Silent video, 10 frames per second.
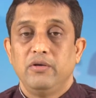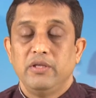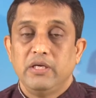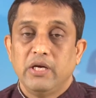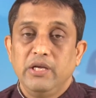
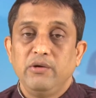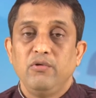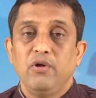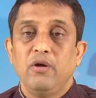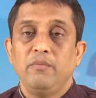the
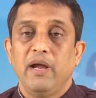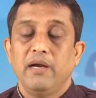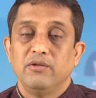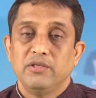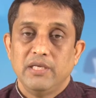curriculum
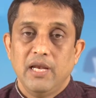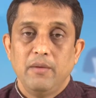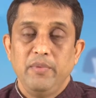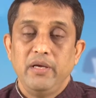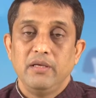and the
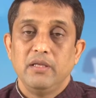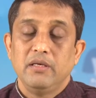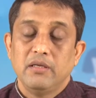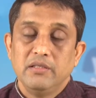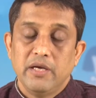syllabi, the
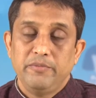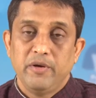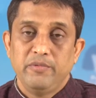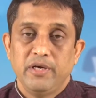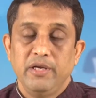concept
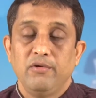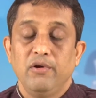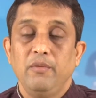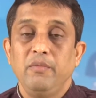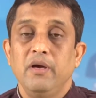of curriculum,